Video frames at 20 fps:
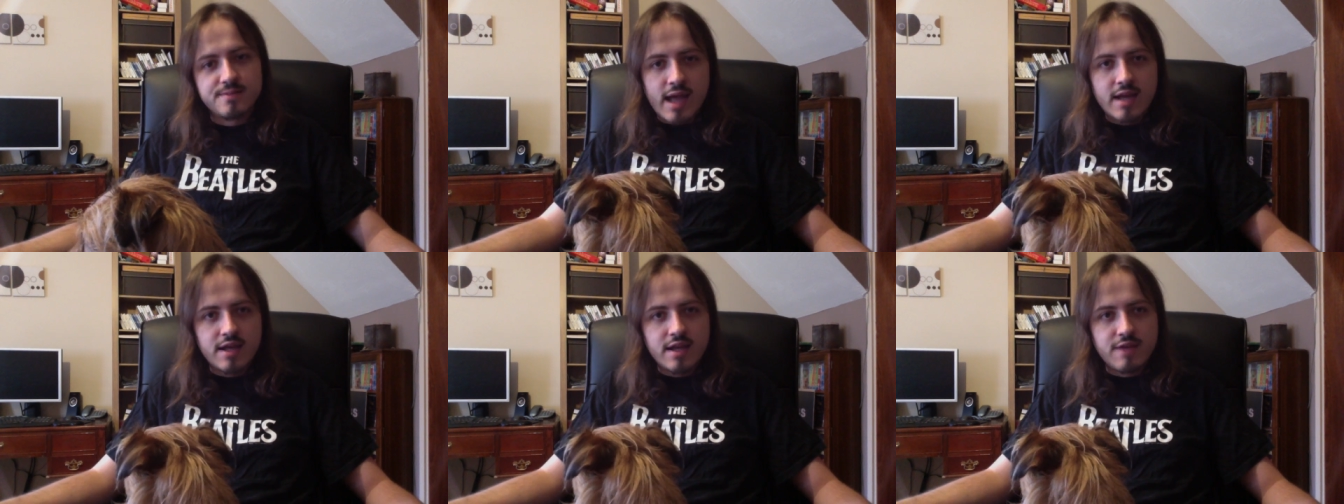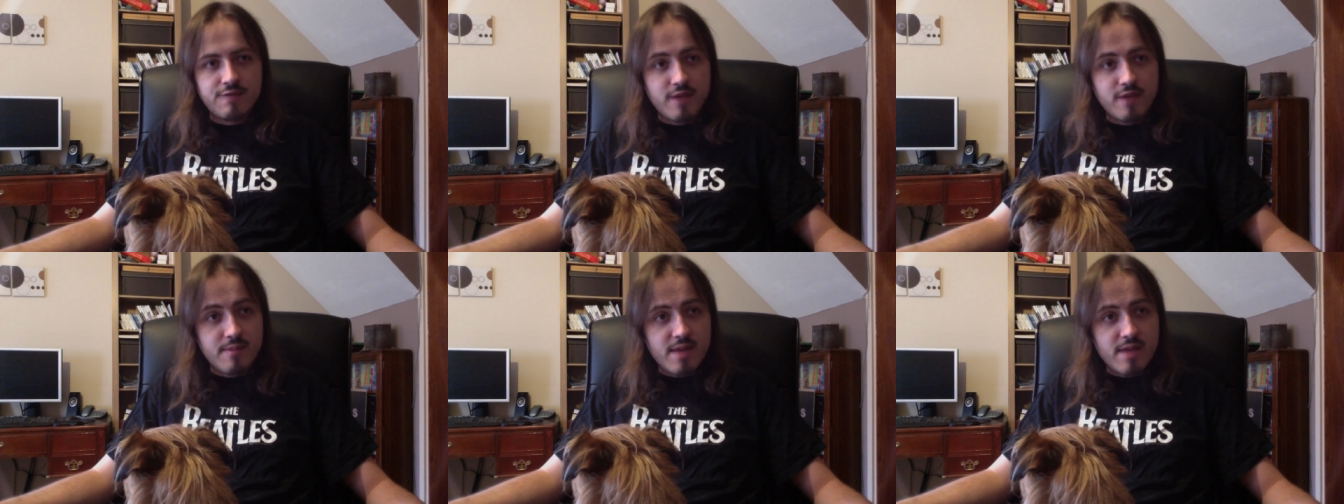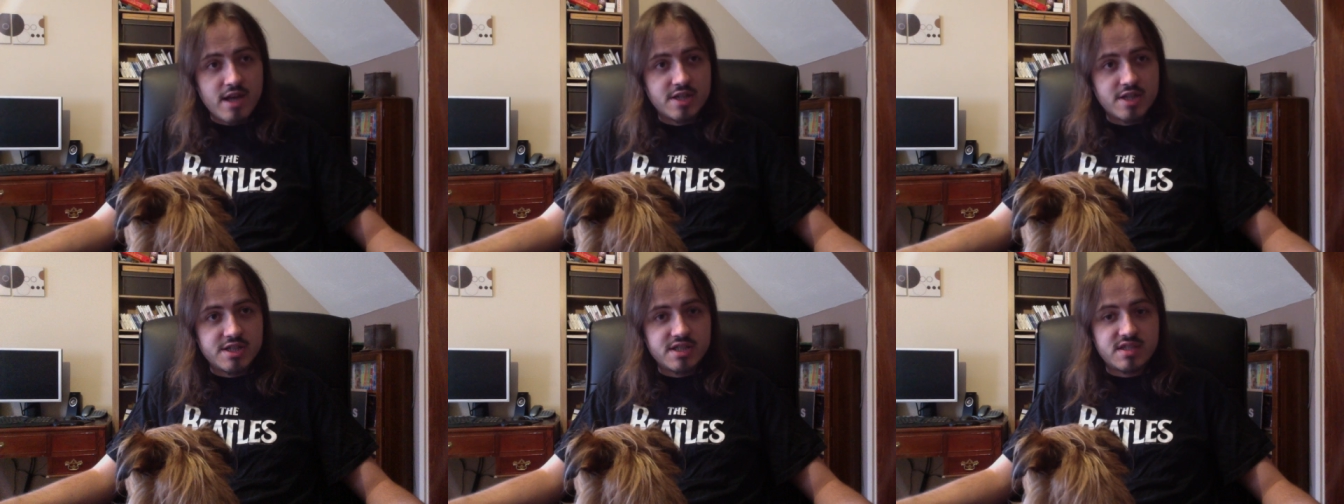If they
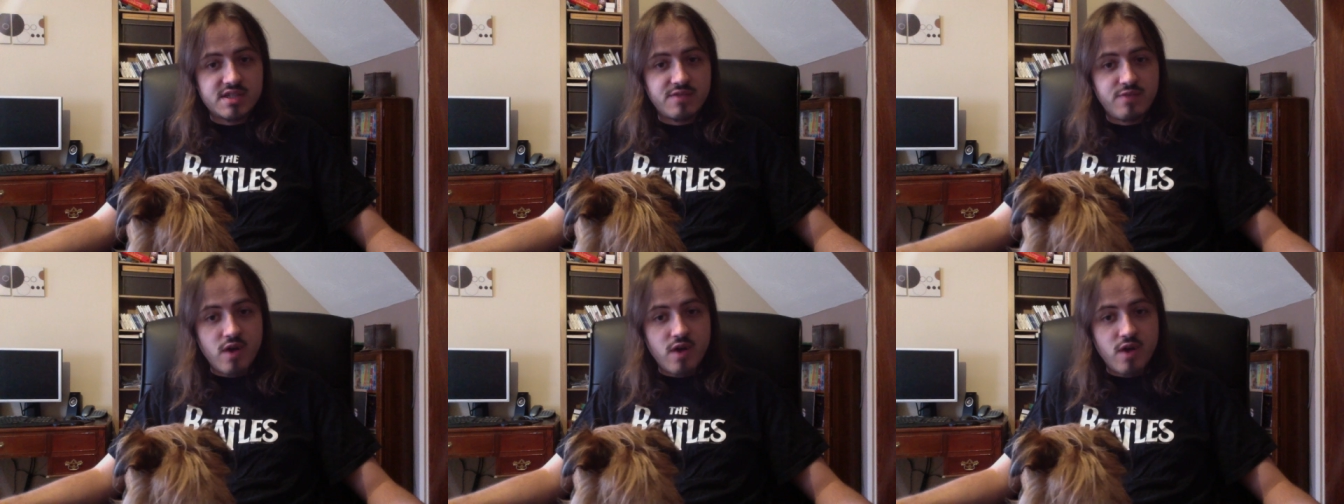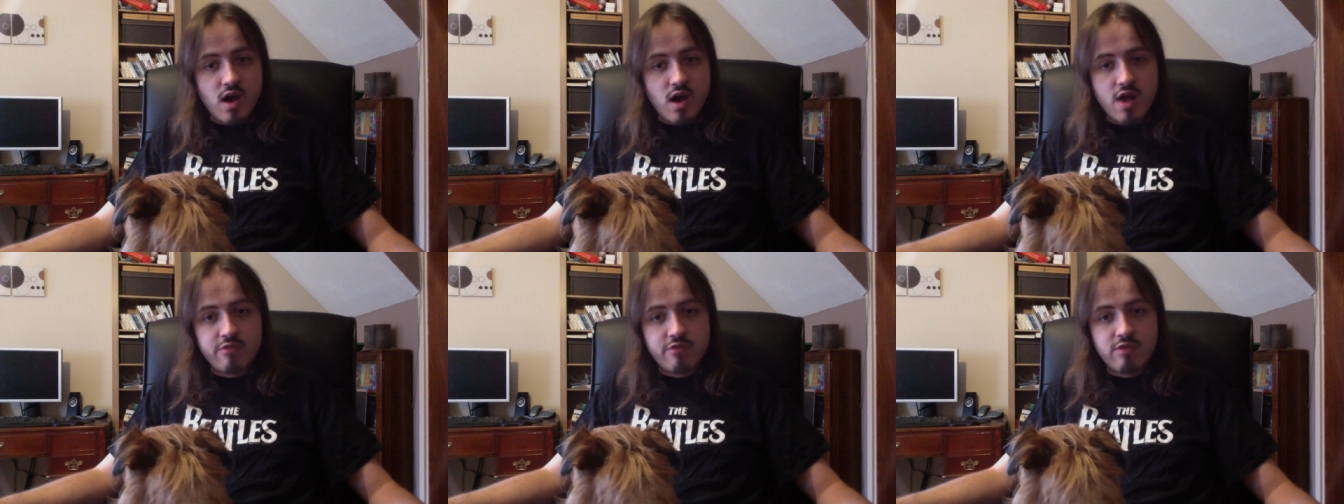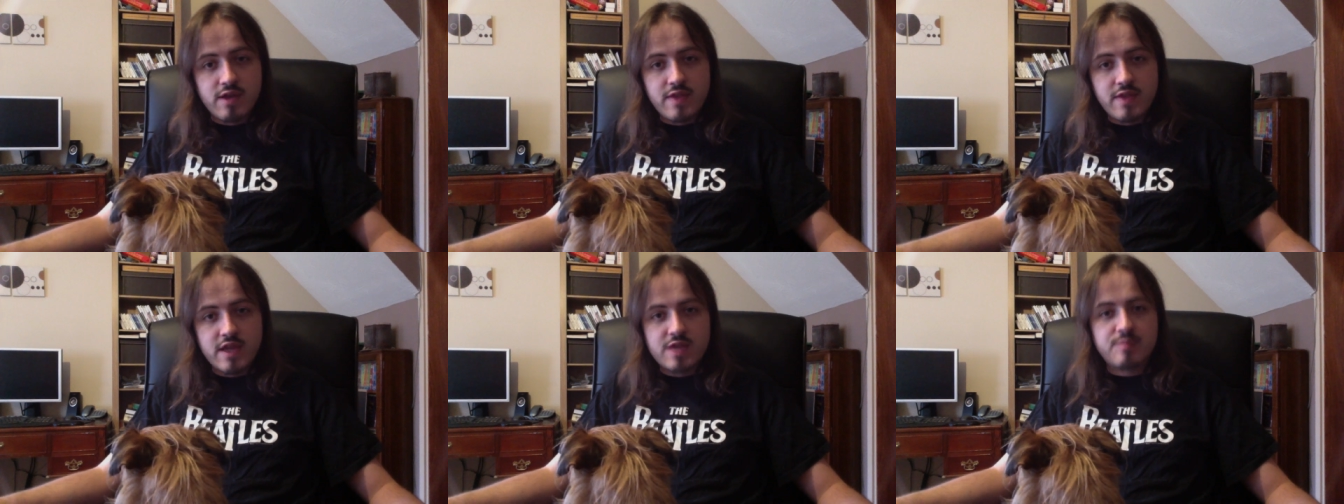manage to survive,
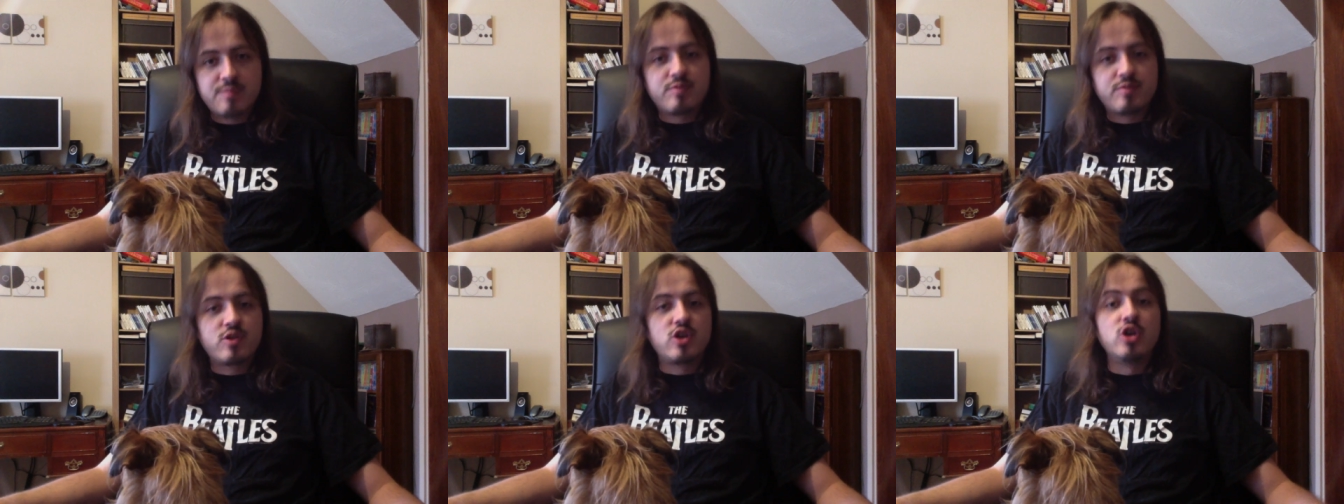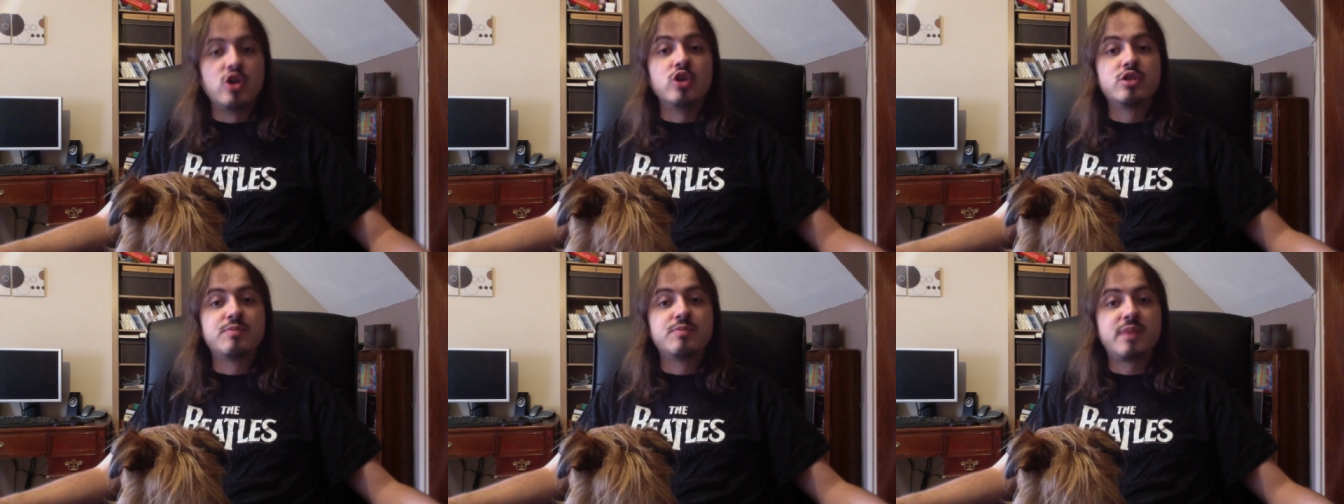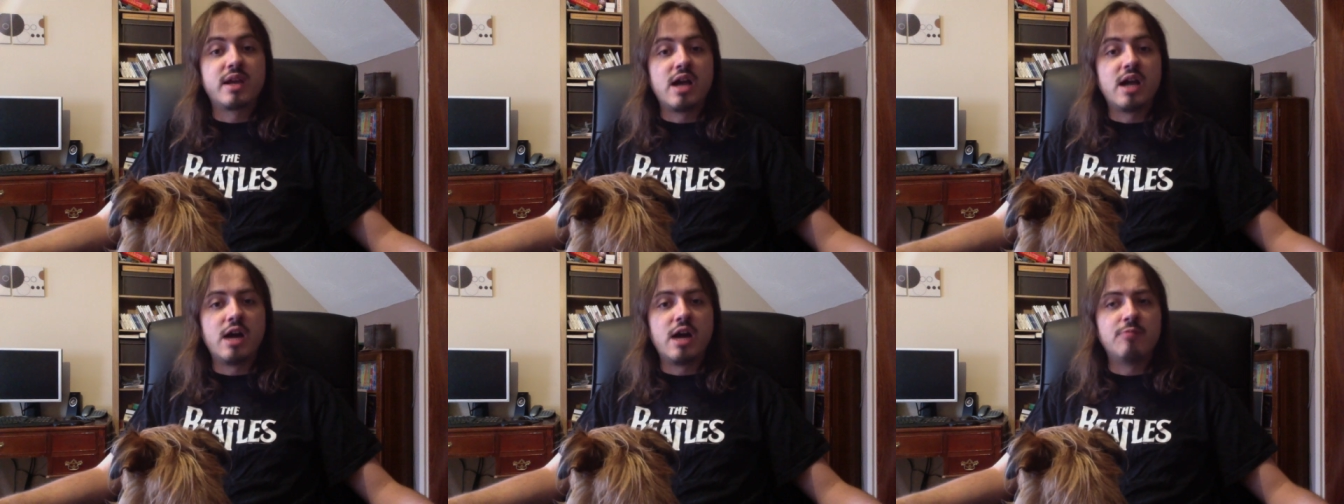well, they could, could
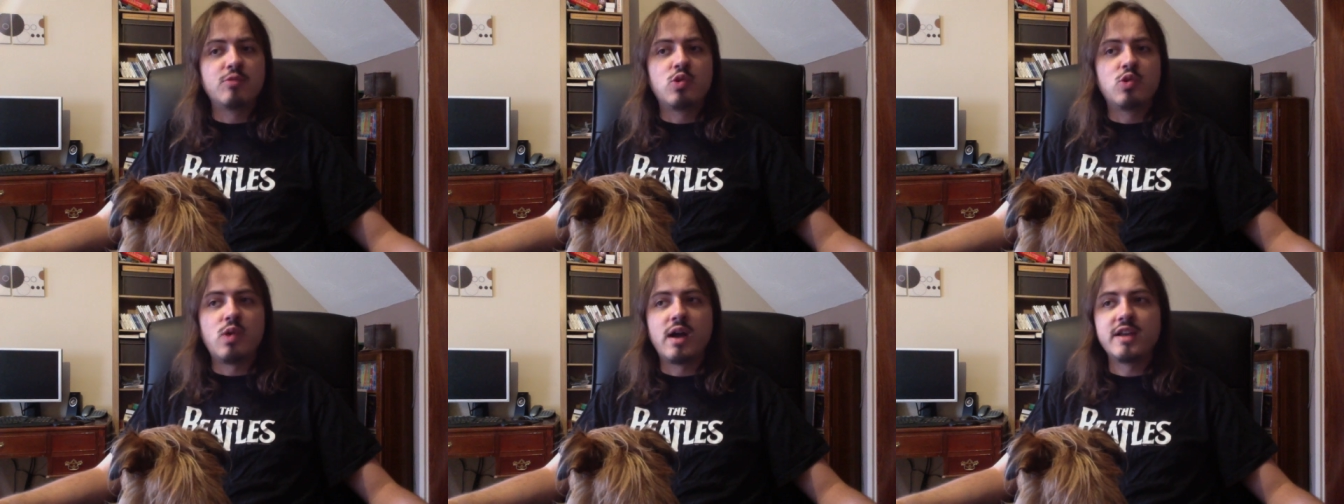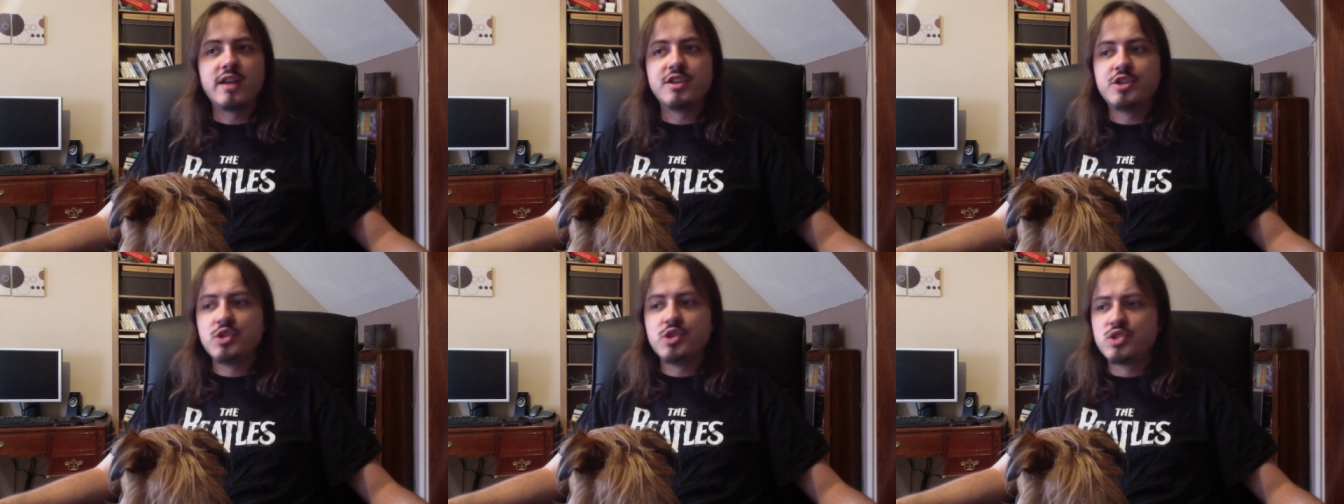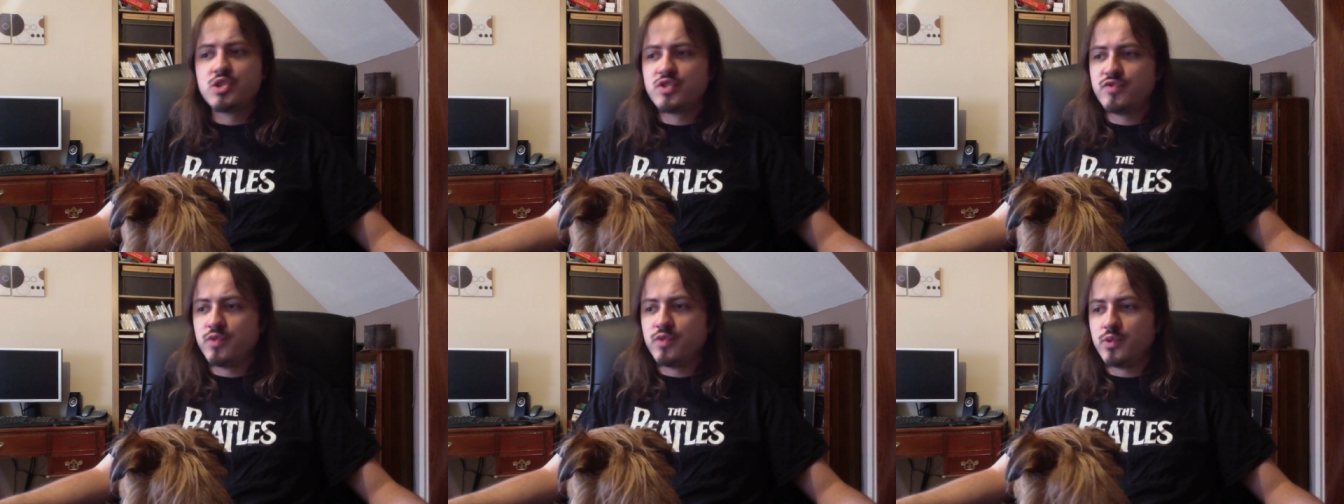become quite
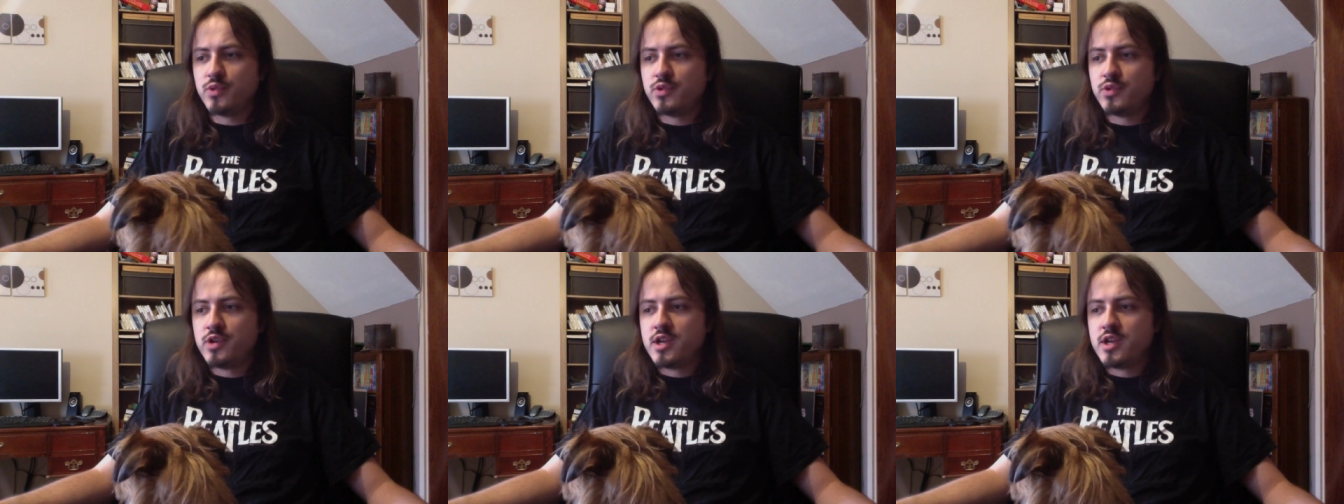useful